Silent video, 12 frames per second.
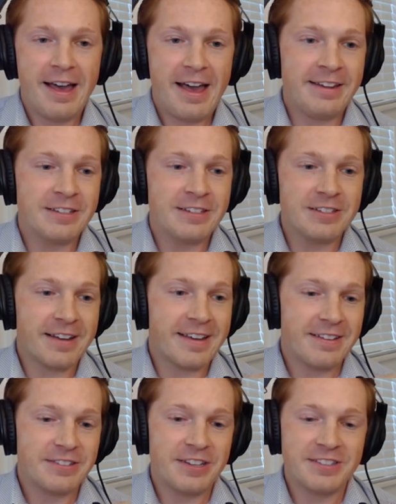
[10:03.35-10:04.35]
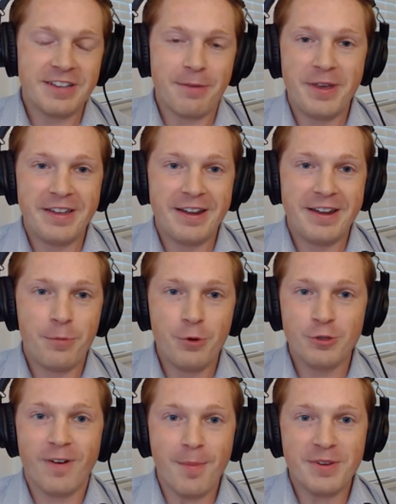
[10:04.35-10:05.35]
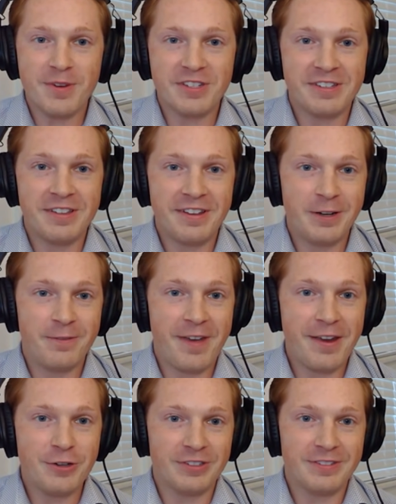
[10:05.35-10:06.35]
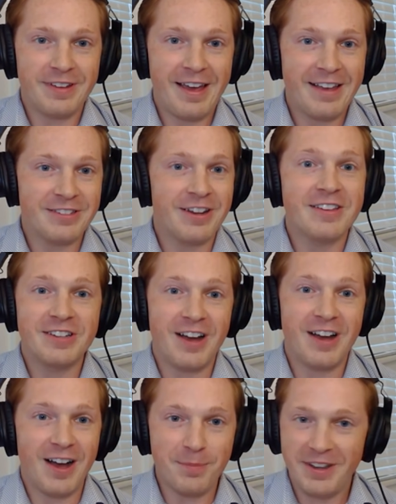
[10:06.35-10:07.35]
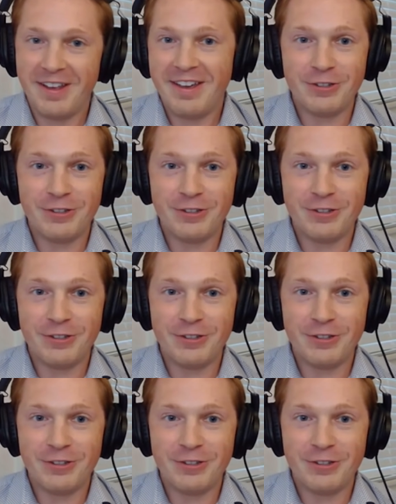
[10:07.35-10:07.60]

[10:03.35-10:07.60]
And it's like, since I've been at Moose Pharmacy, the innovation has not stopped.